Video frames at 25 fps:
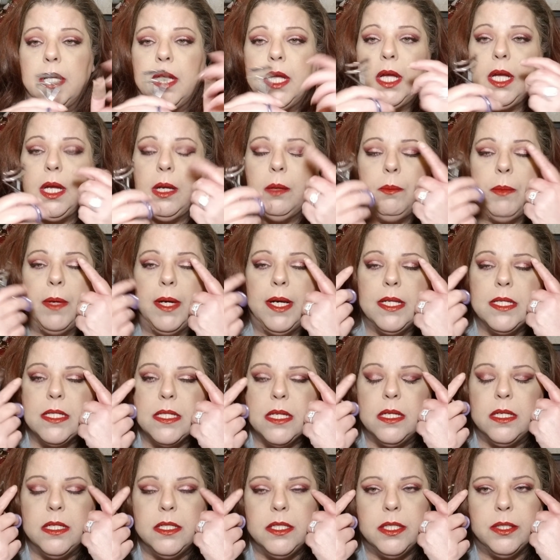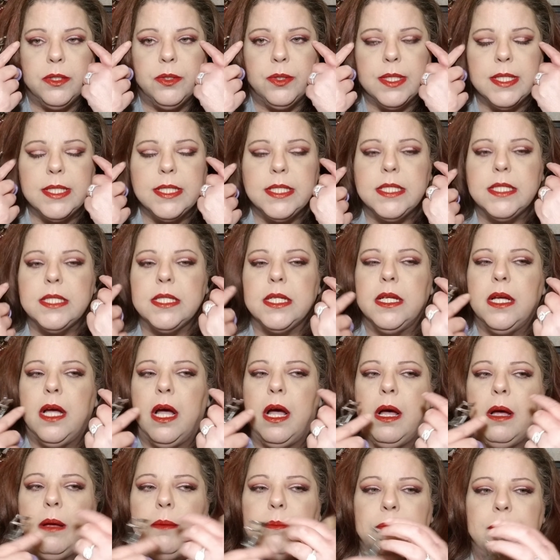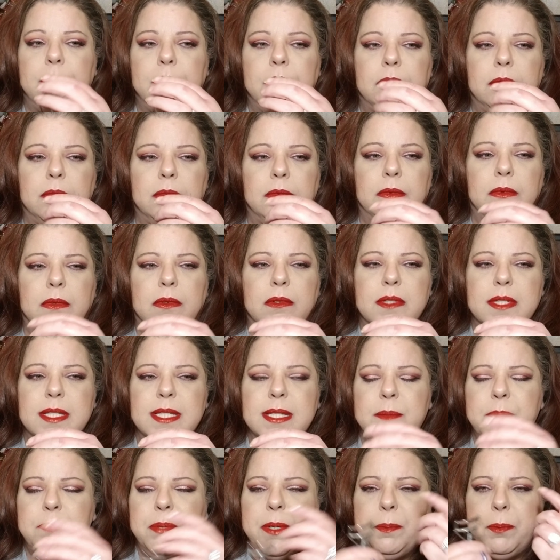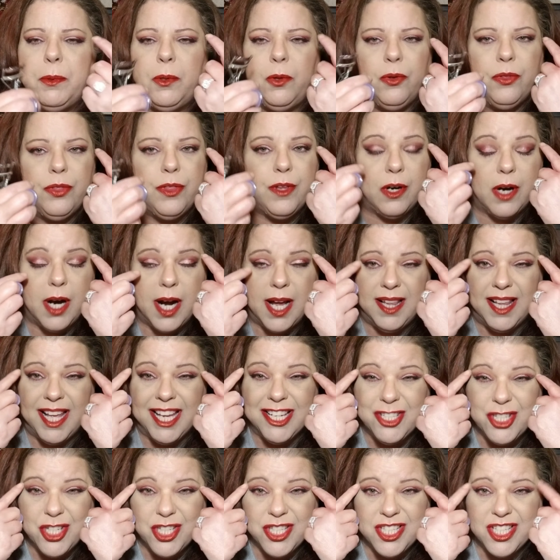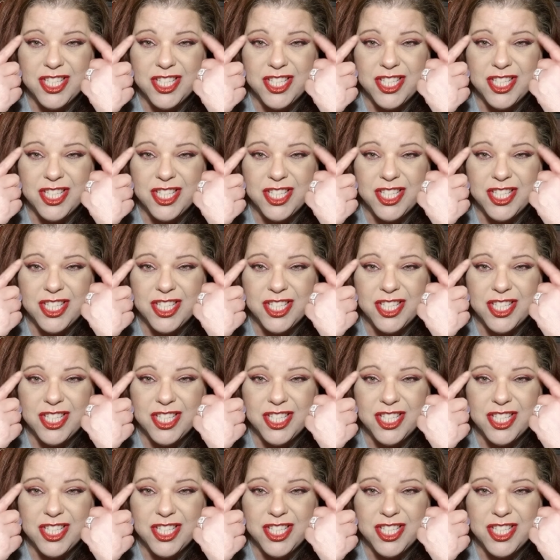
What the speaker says: And what it's going to do is, some people, their eyelashes just